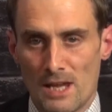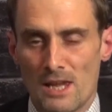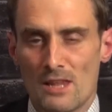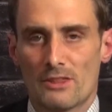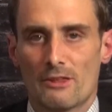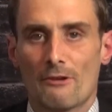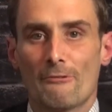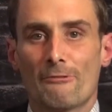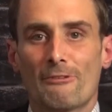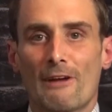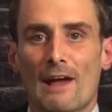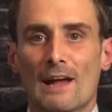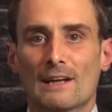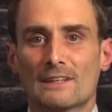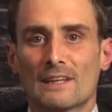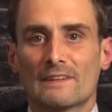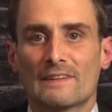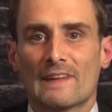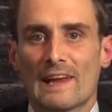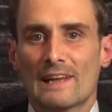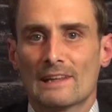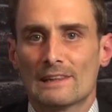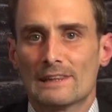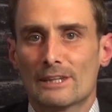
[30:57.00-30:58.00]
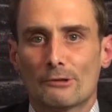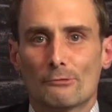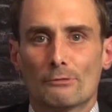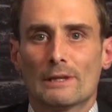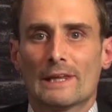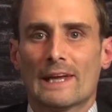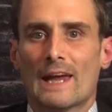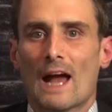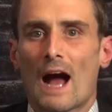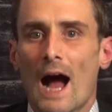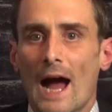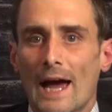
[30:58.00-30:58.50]
The fact that they
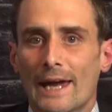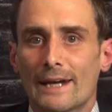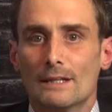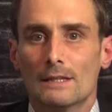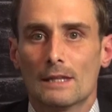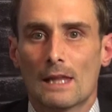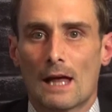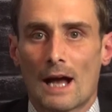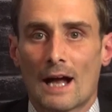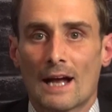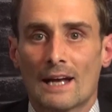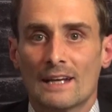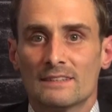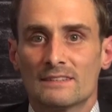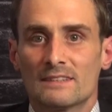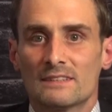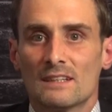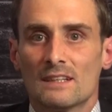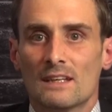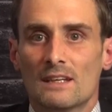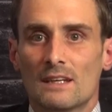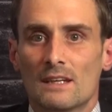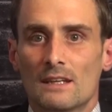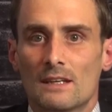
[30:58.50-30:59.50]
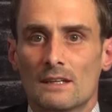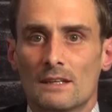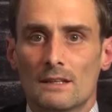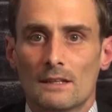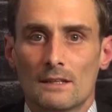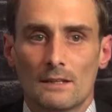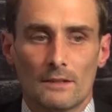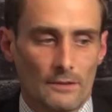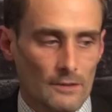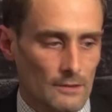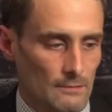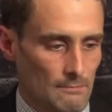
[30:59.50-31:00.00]
literally idolize
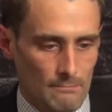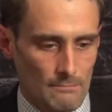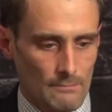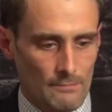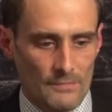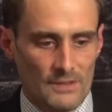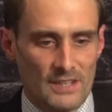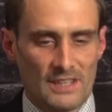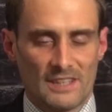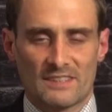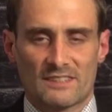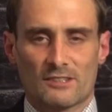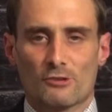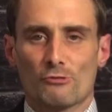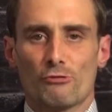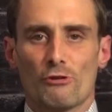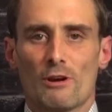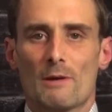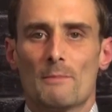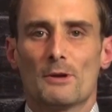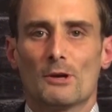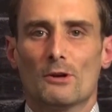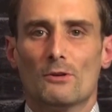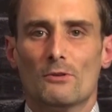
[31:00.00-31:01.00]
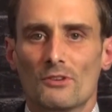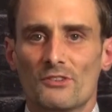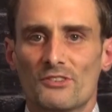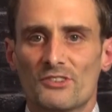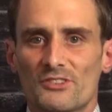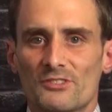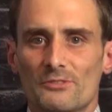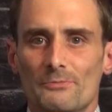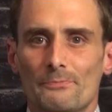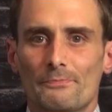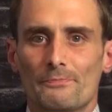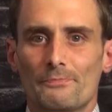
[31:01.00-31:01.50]
these
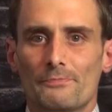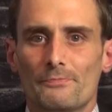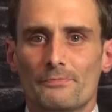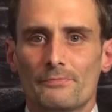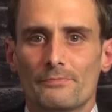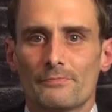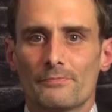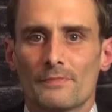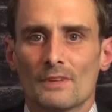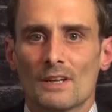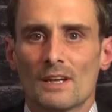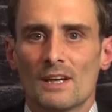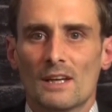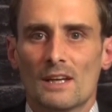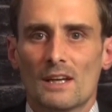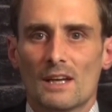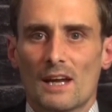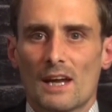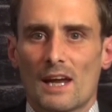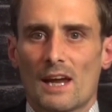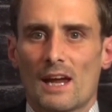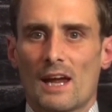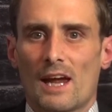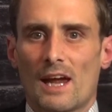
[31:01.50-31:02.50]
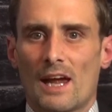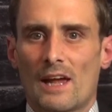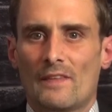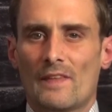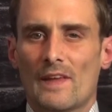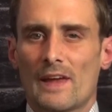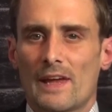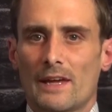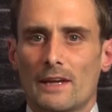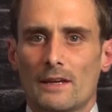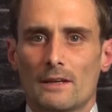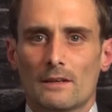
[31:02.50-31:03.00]
criminals and
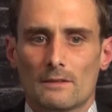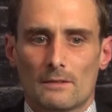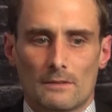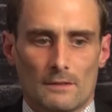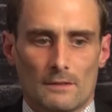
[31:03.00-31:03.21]
they